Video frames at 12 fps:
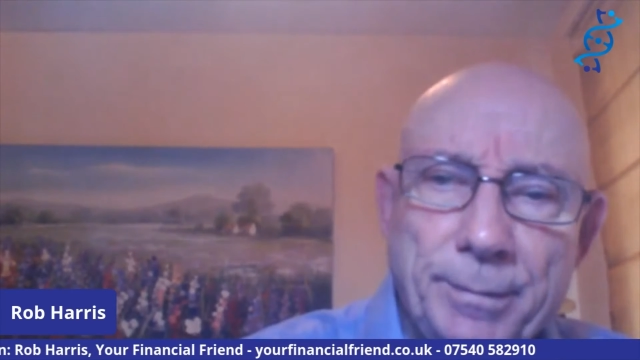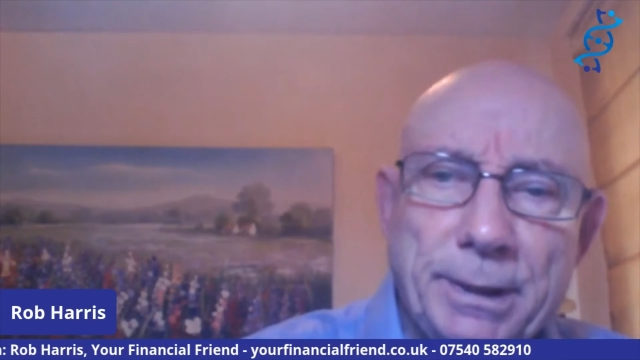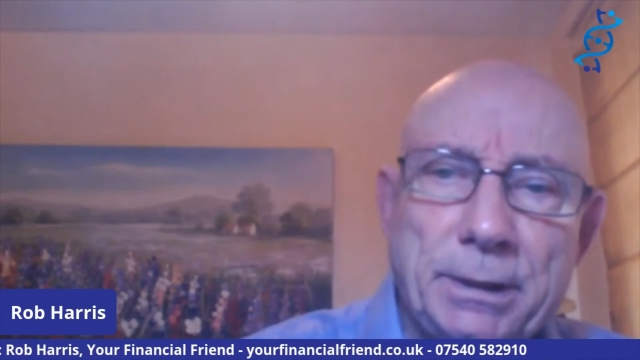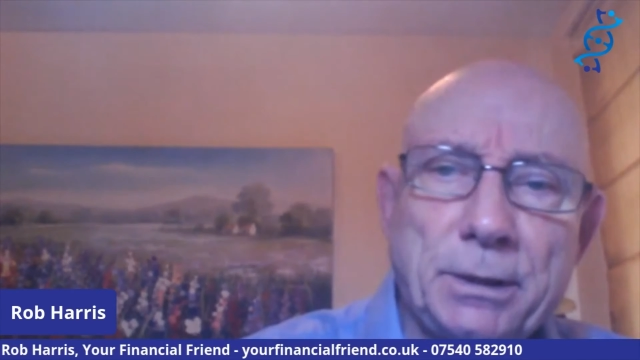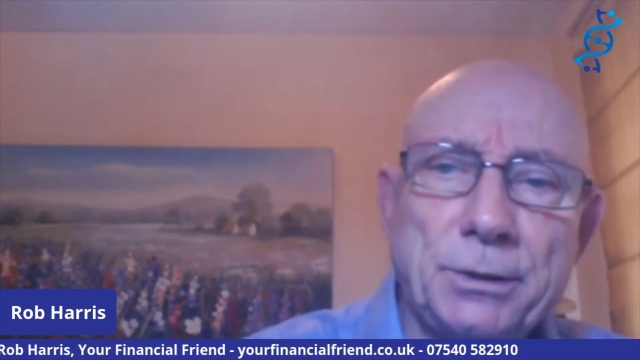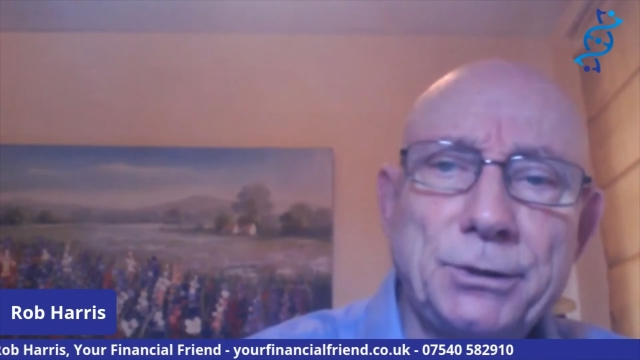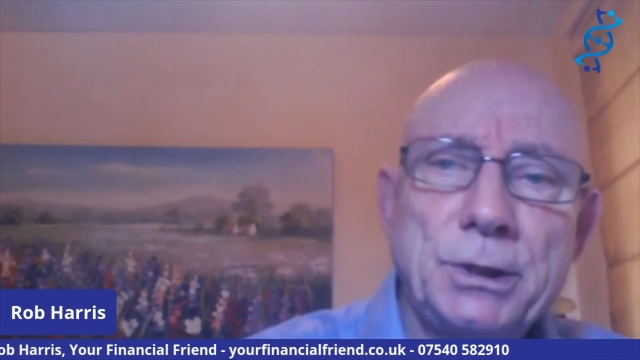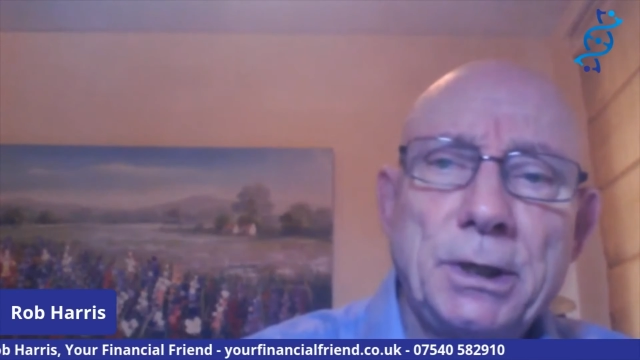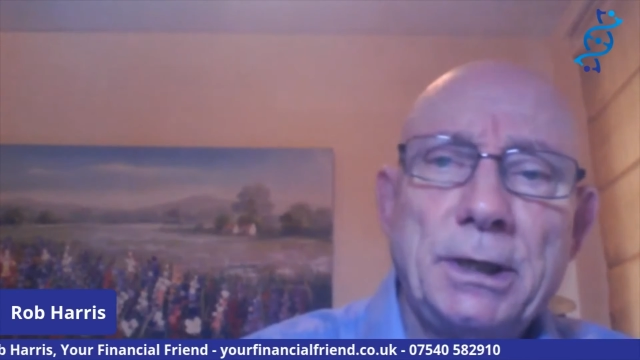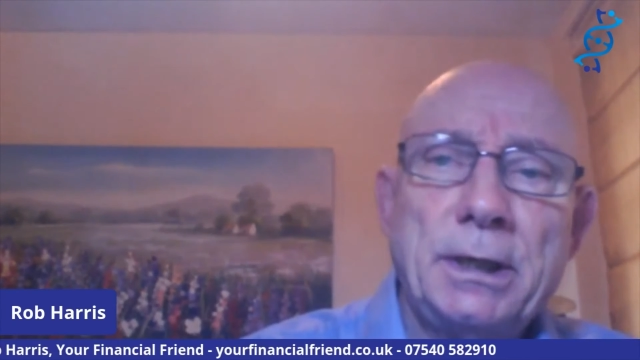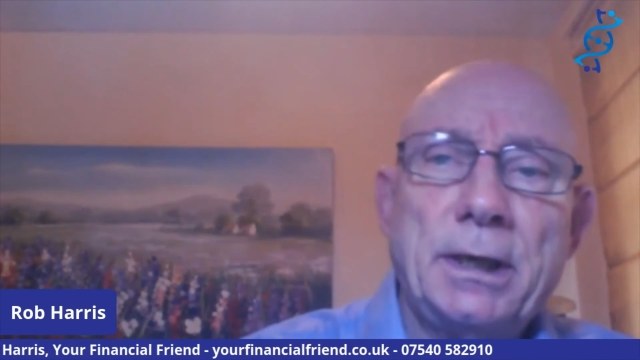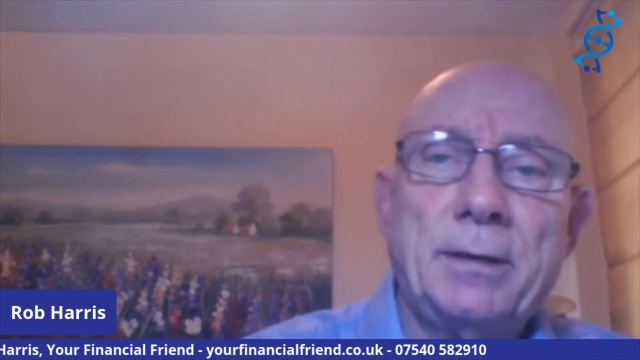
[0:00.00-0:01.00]
Because
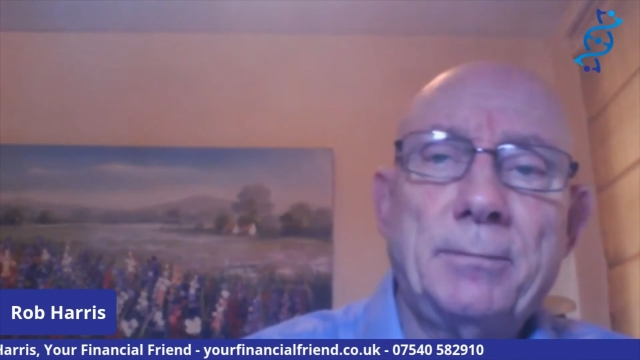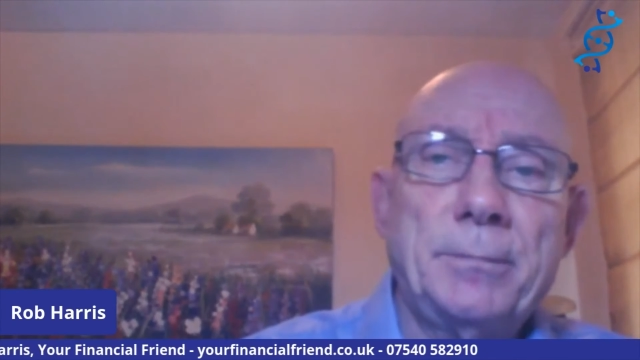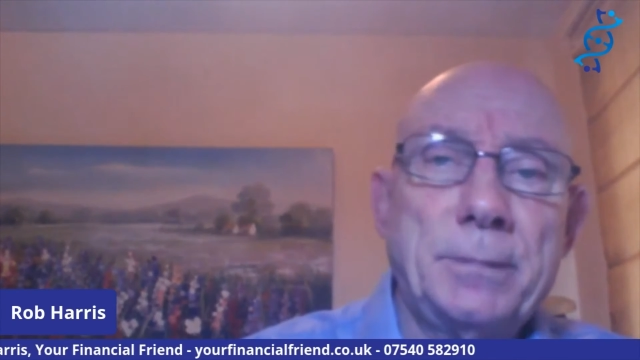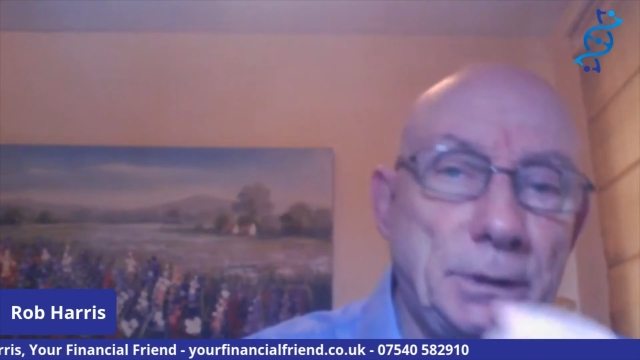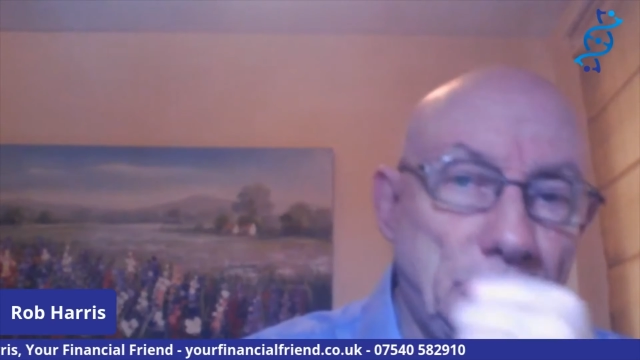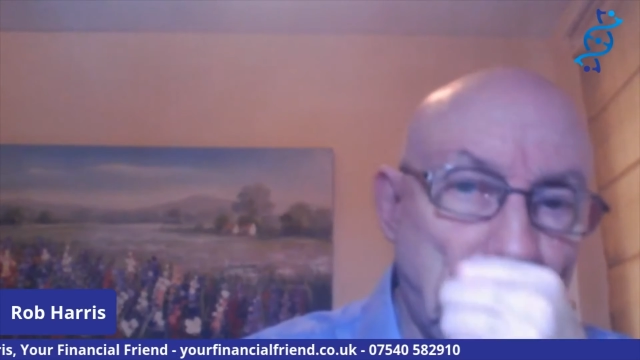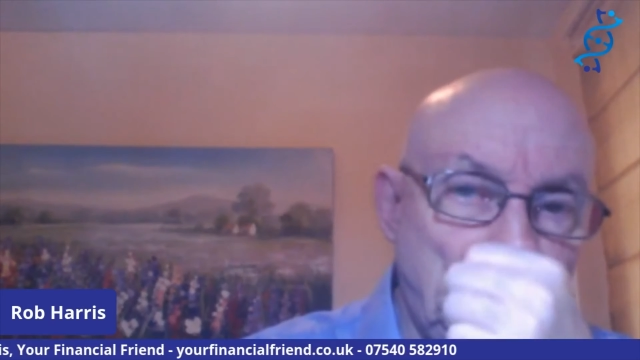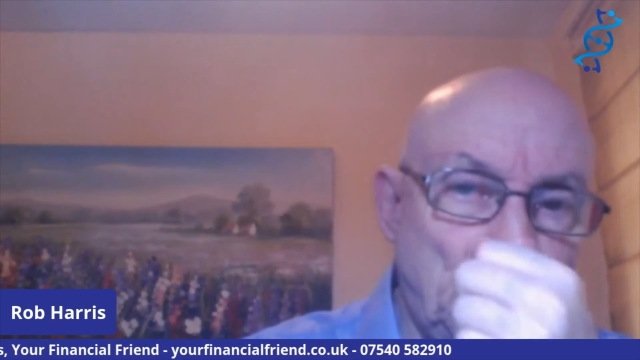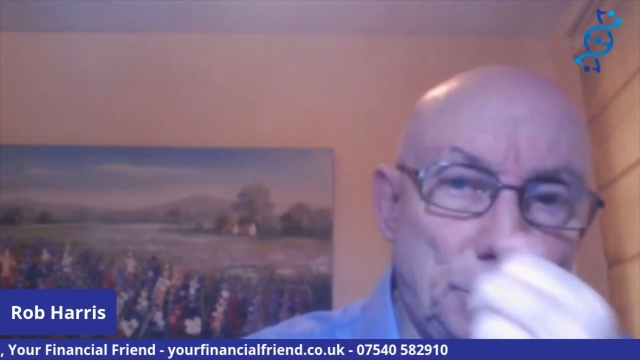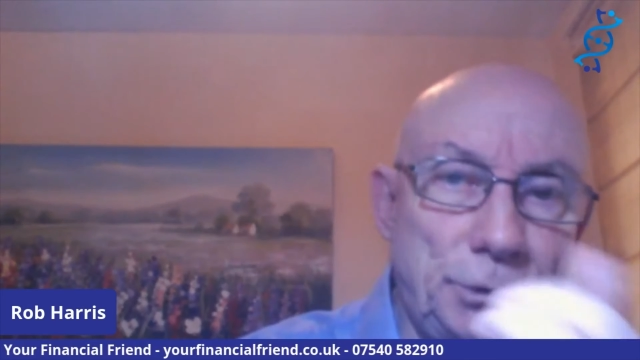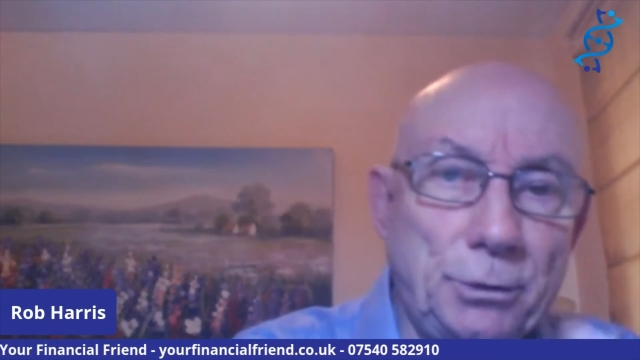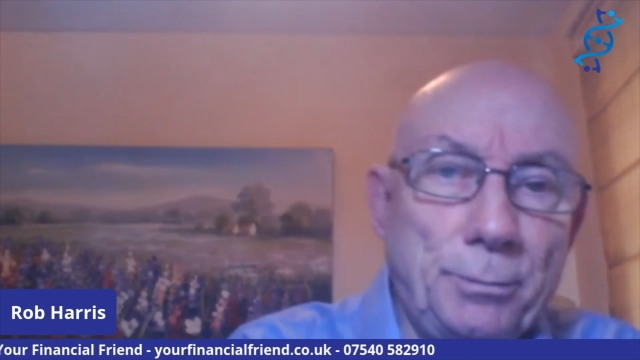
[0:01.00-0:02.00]

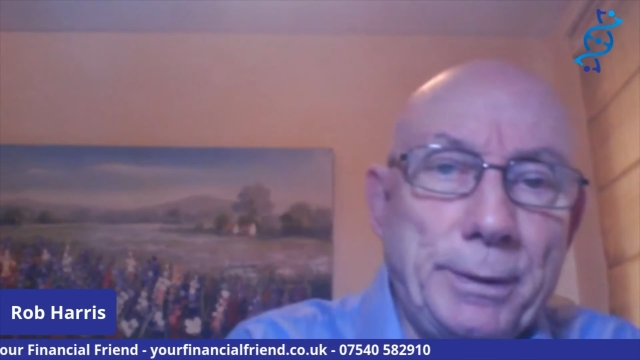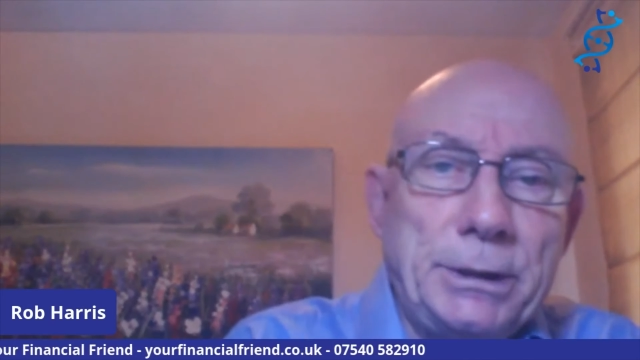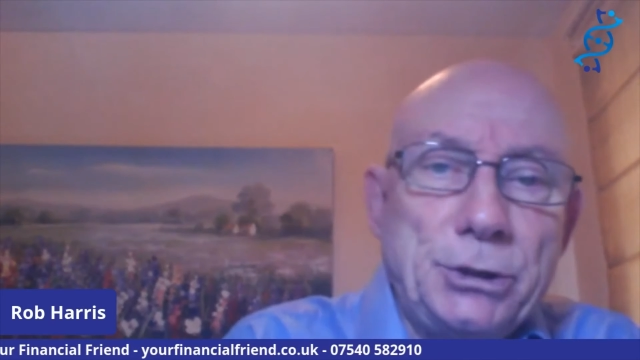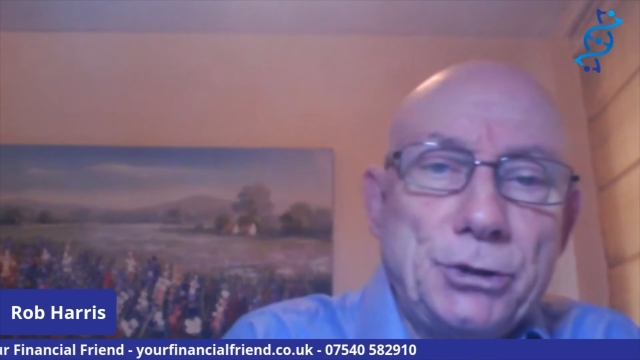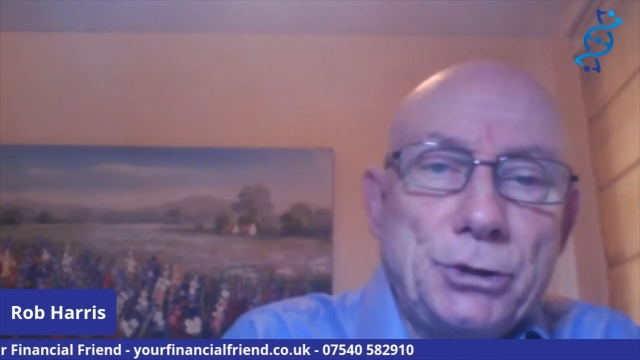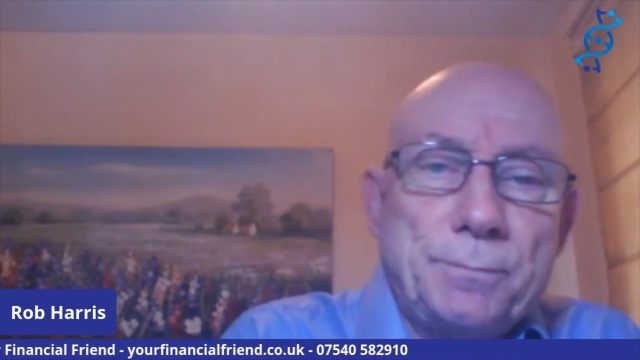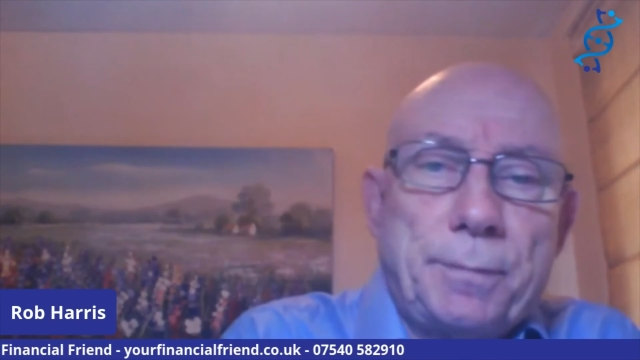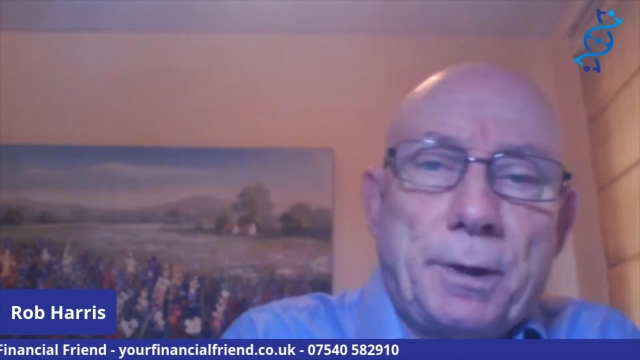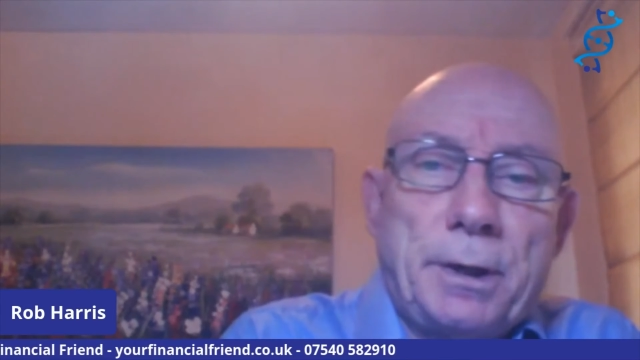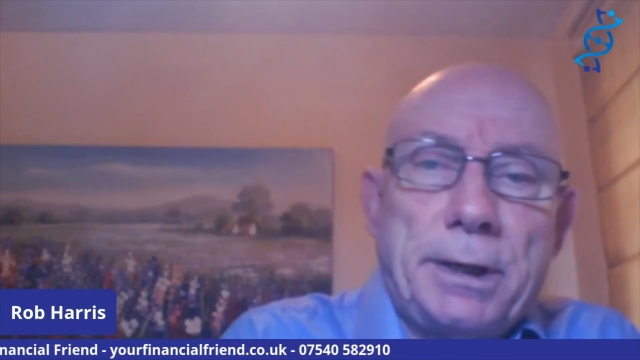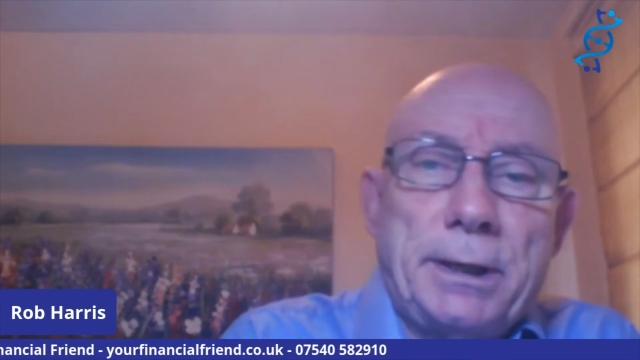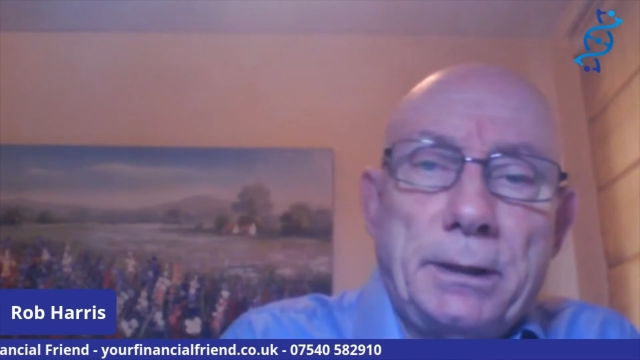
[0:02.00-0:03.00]
your manager's
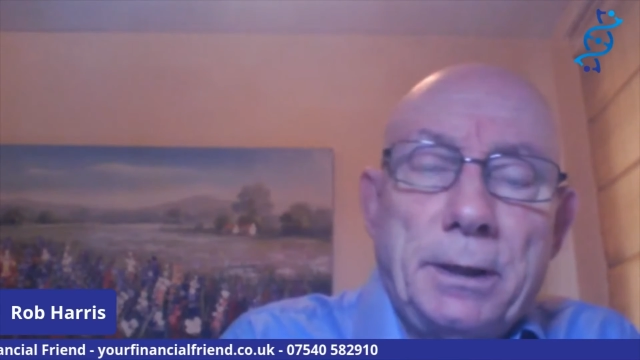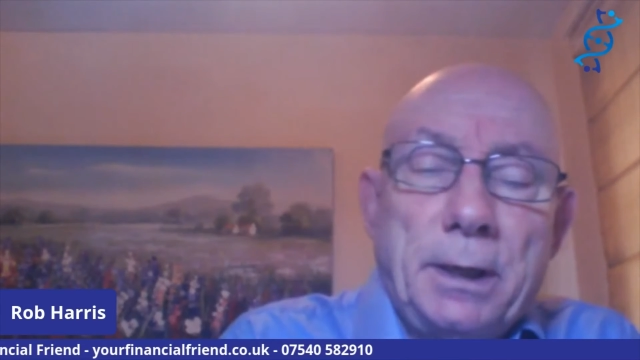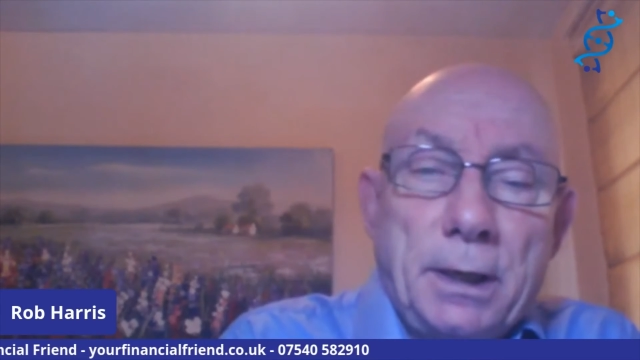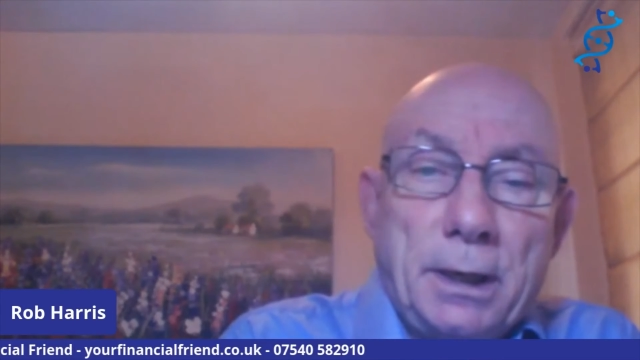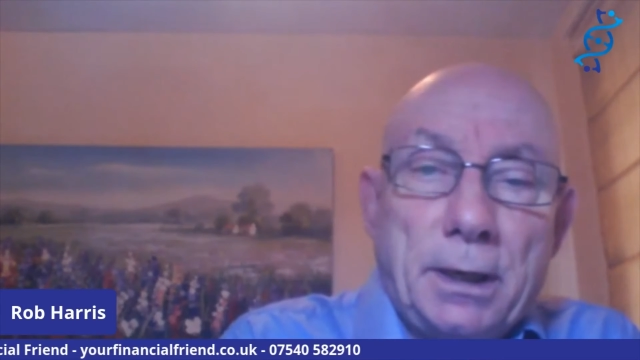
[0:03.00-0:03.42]
buying